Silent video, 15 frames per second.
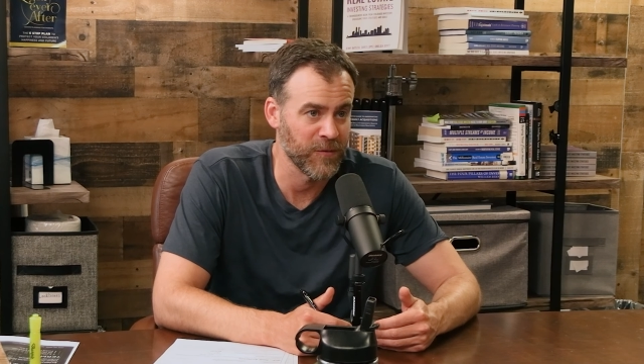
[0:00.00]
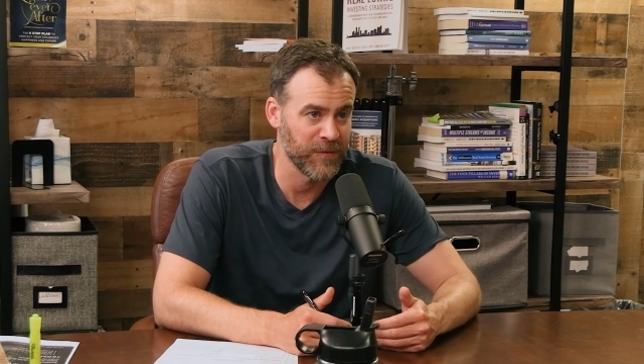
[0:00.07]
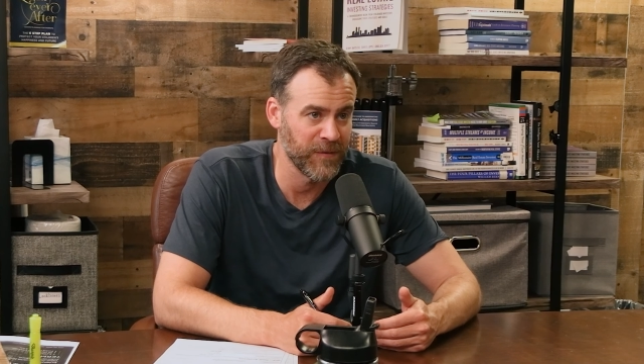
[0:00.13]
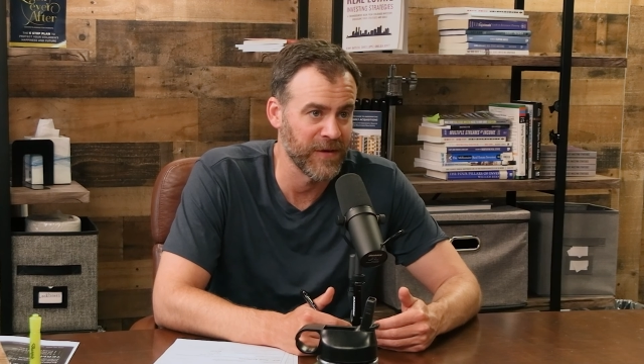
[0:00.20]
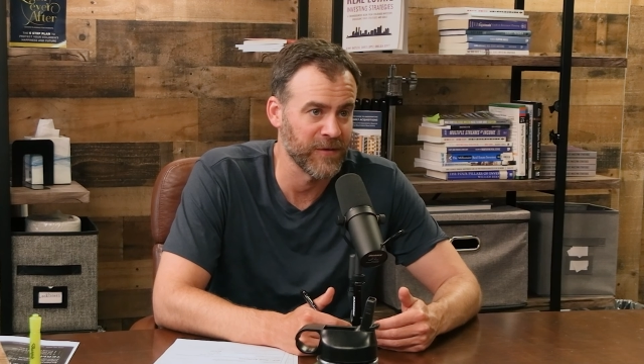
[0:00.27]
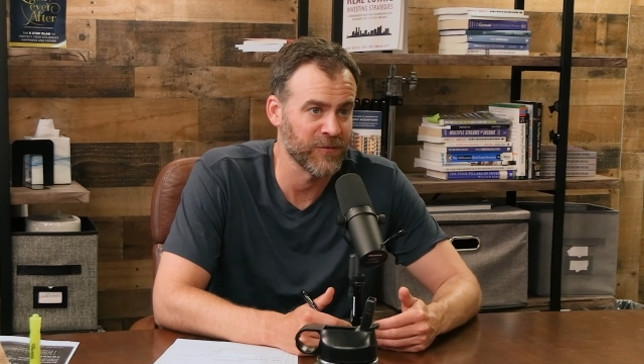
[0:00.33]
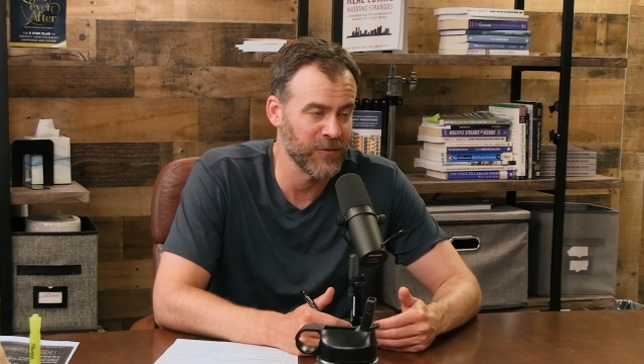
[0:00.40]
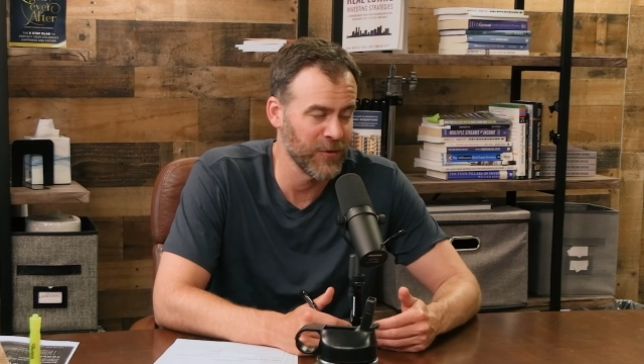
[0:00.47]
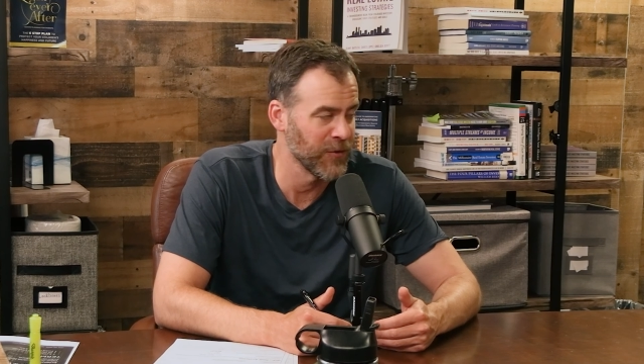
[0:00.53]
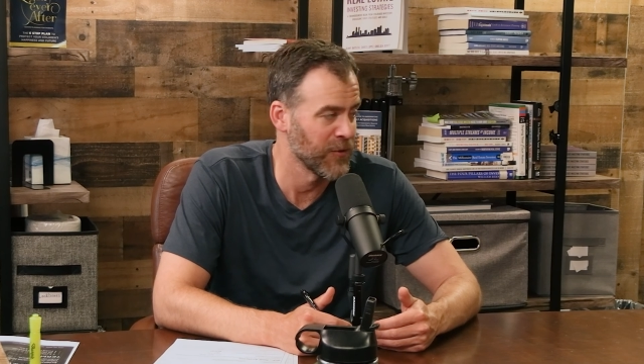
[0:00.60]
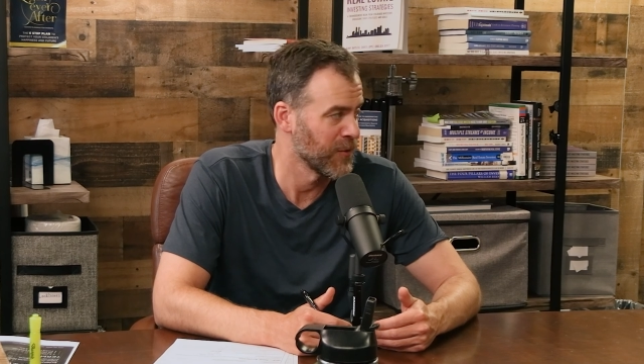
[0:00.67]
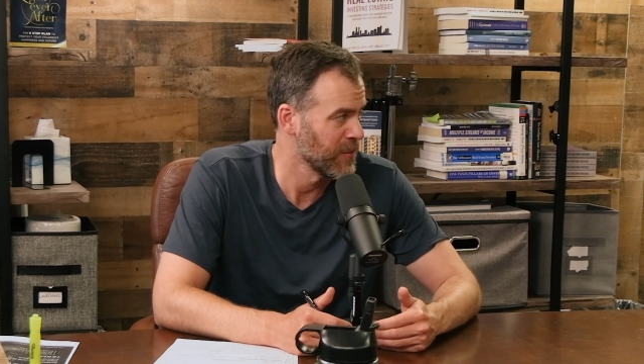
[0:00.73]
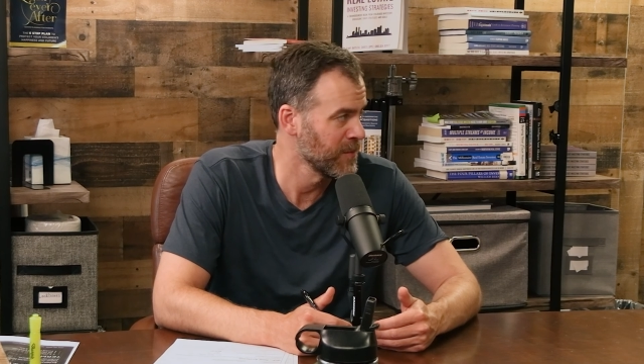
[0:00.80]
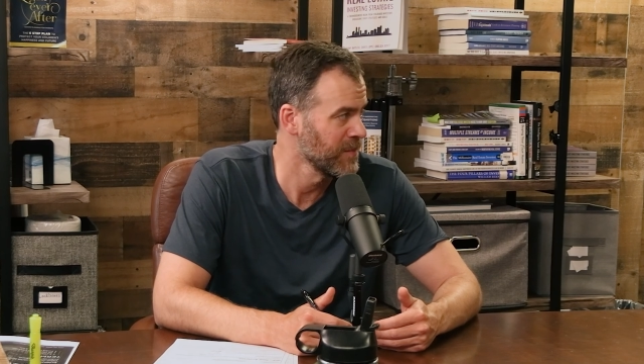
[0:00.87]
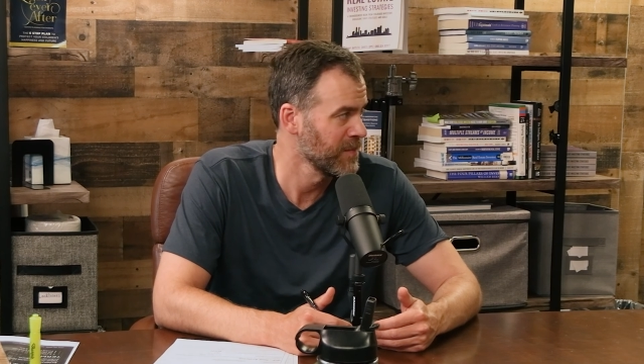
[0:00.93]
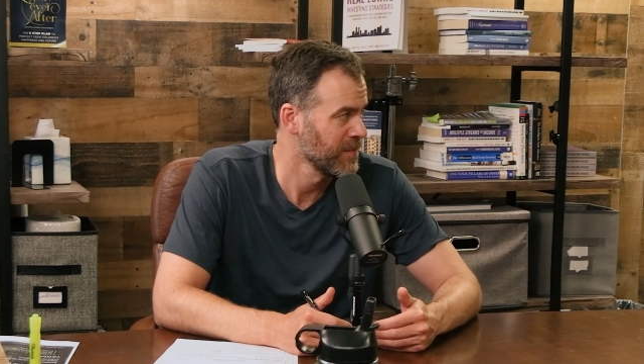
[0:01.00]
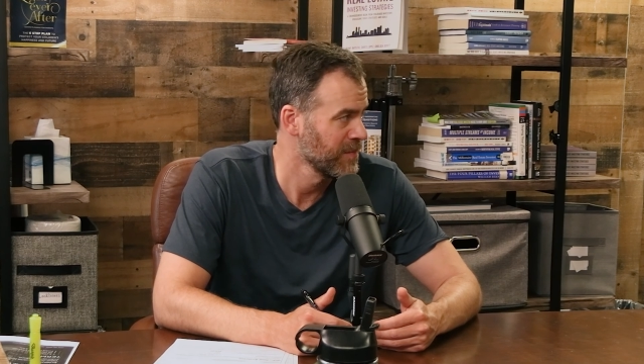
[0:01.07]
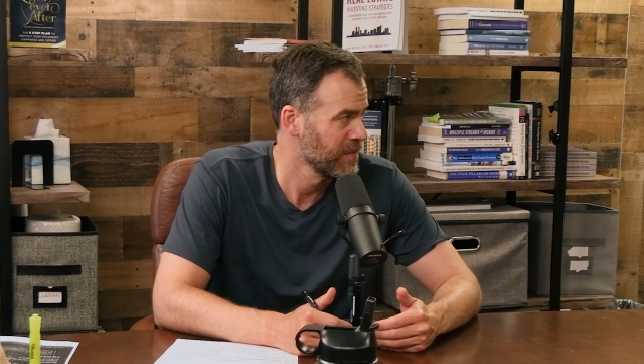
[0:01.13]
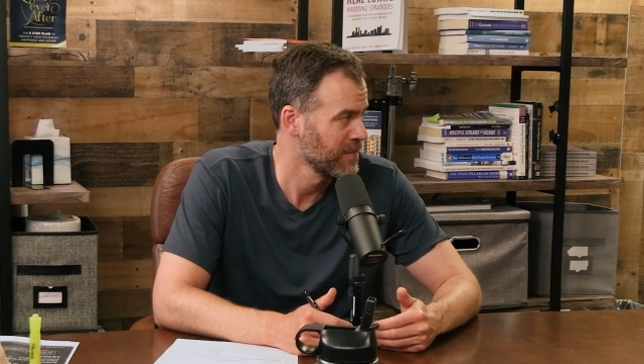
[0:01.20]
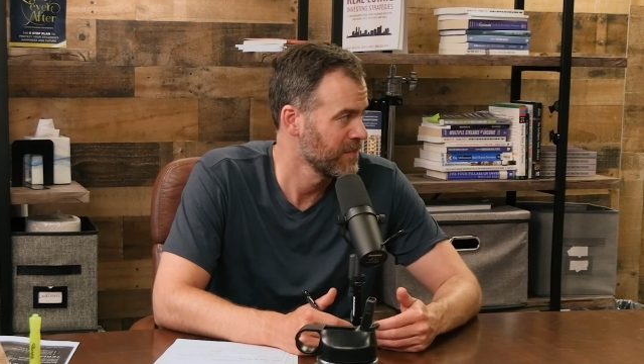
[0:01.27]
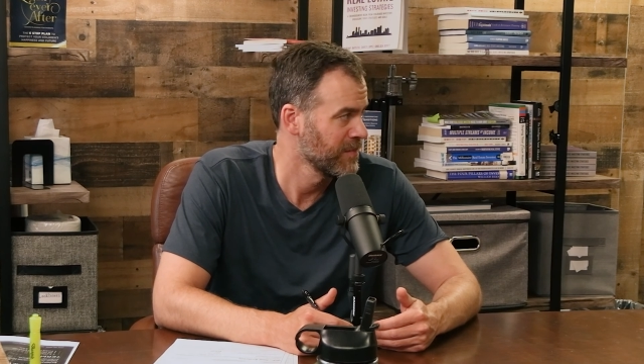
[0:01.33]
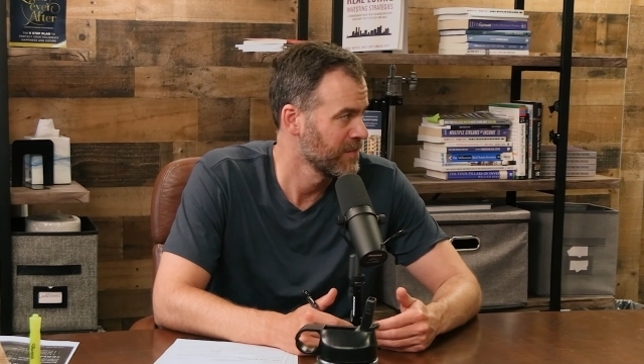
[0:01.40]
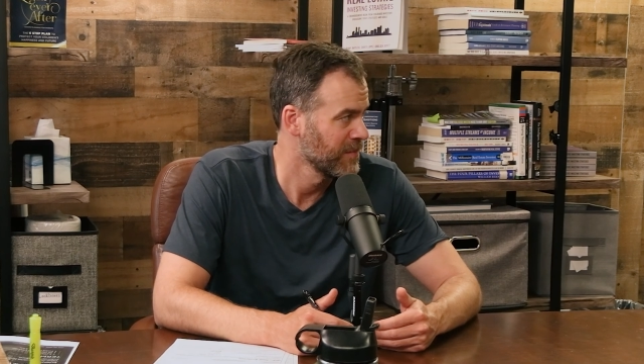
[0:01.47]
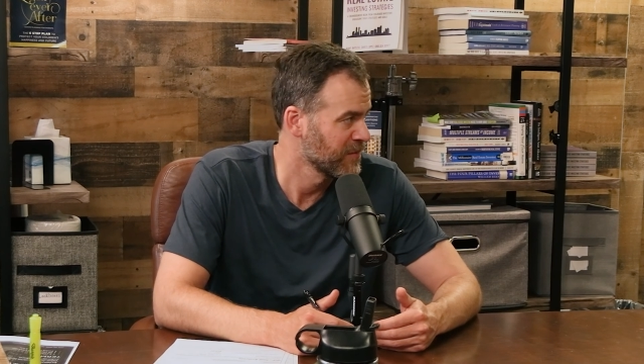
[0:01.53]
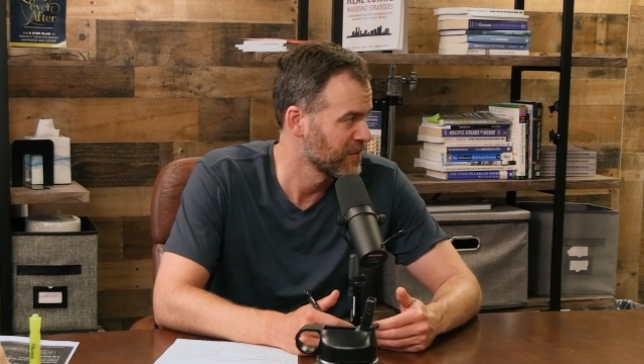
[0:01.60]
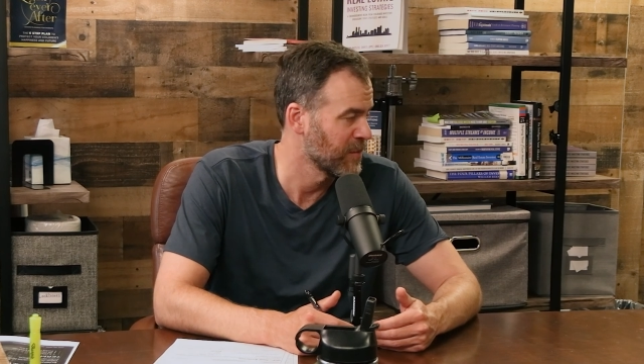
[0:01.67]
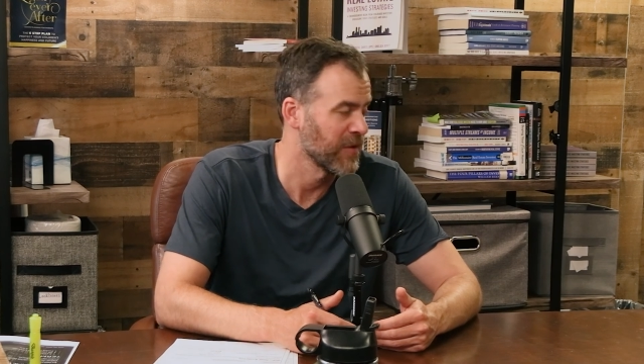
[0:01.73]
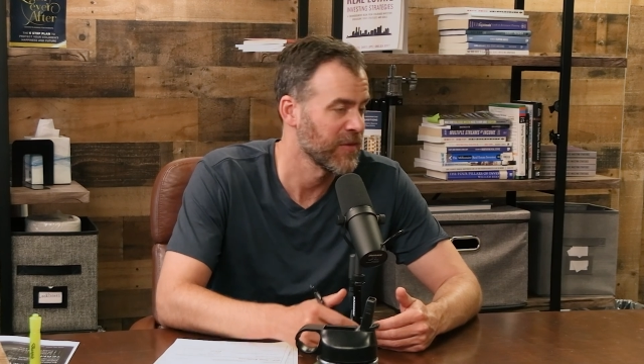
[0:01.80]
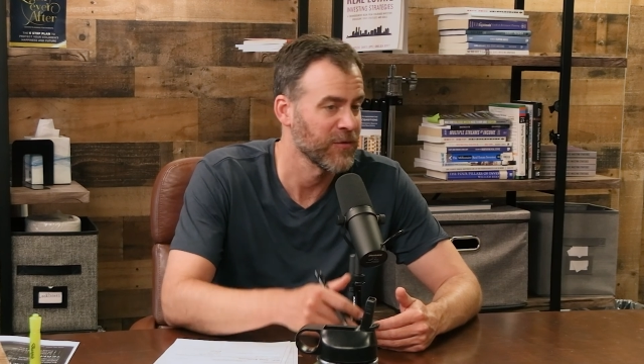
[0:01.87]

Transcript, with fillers: fixed term. Someone